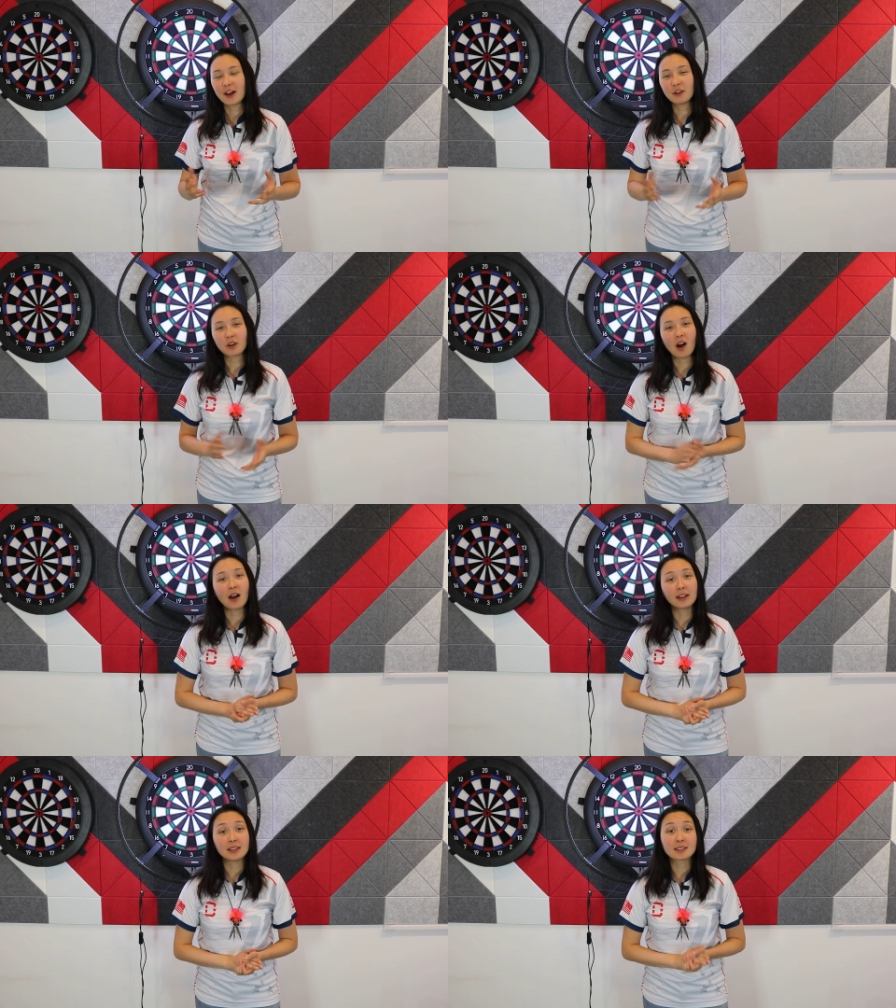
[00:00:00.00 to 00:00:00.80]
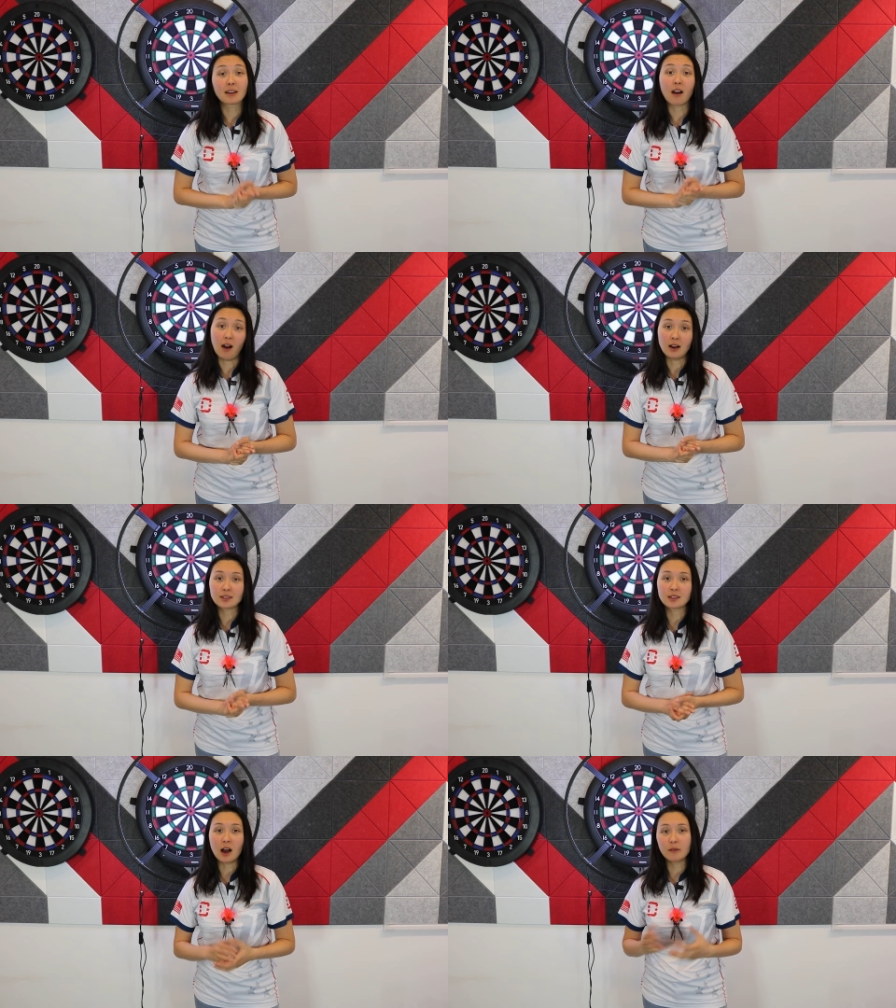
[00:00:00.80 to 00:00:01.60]
Final con is the
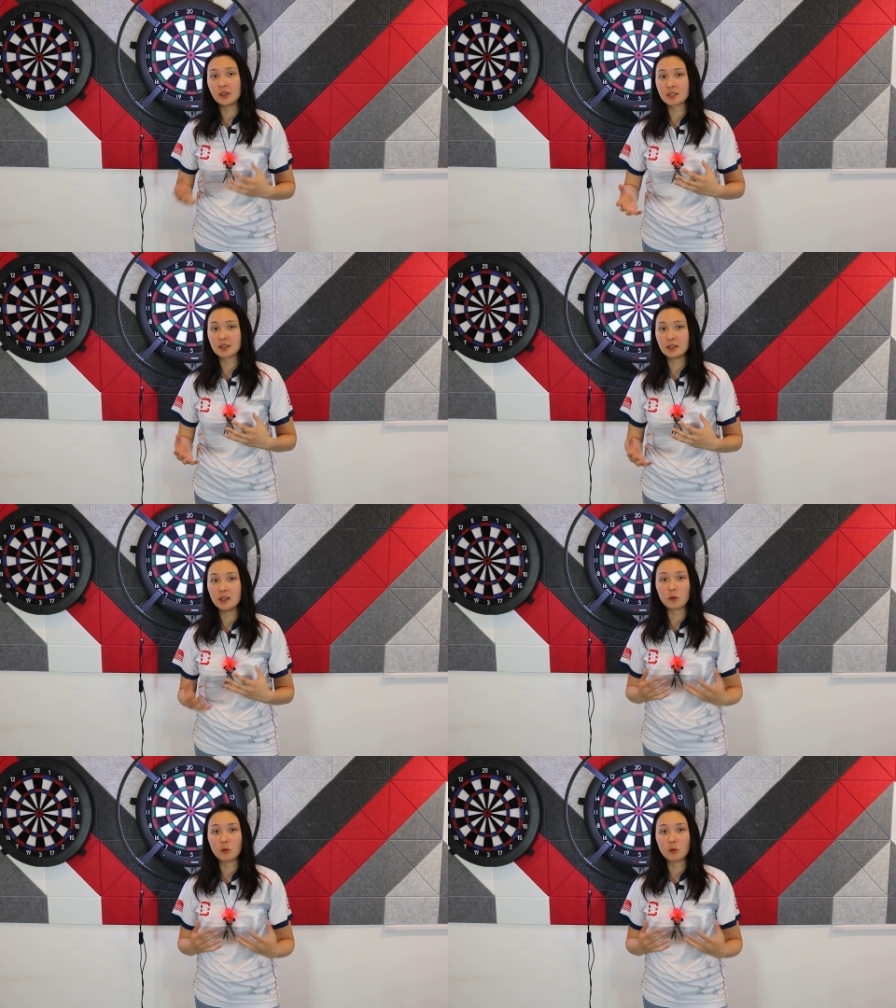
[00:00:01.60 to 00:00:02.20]
cost, obviously.